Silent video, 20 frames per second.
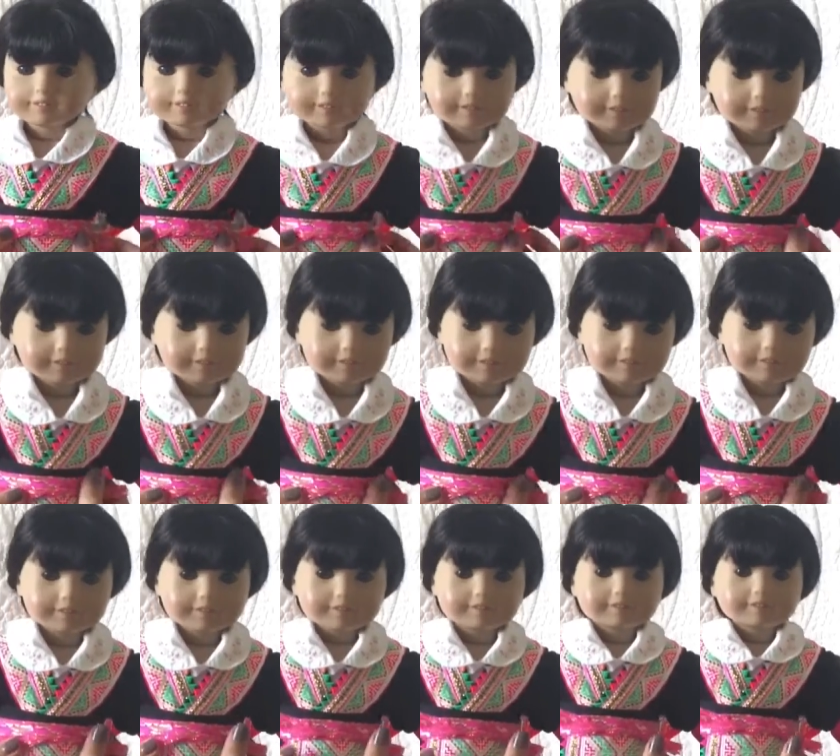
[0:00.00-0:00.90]
would be good to
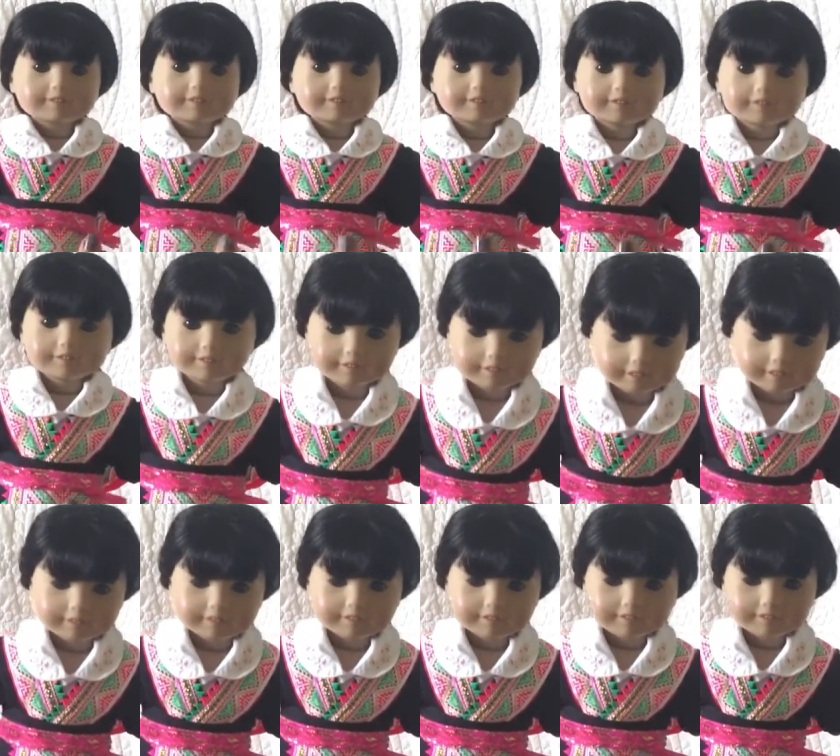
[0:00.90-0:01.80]
show your
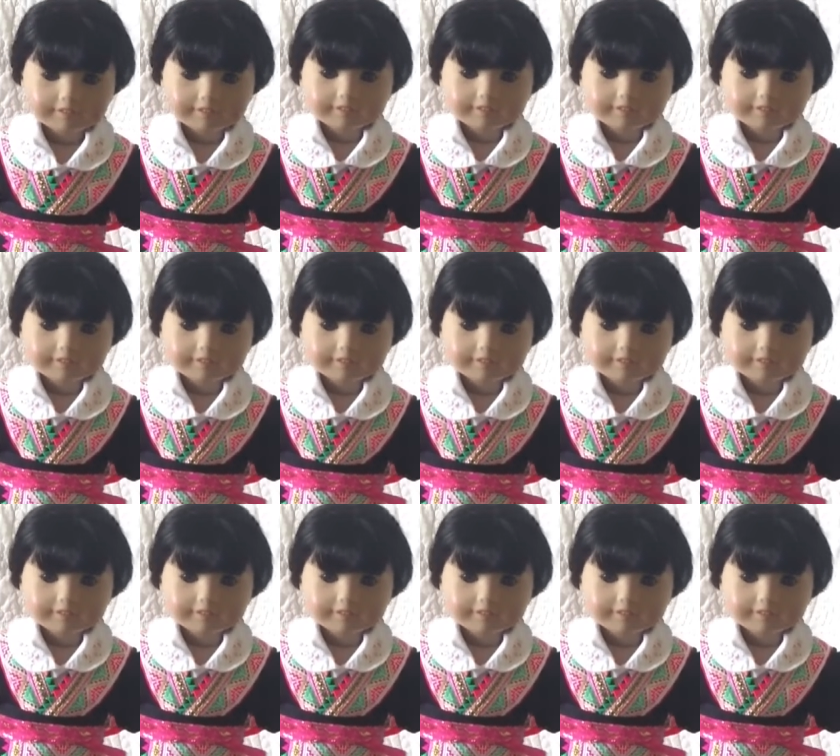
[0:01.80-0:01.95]
daughters how,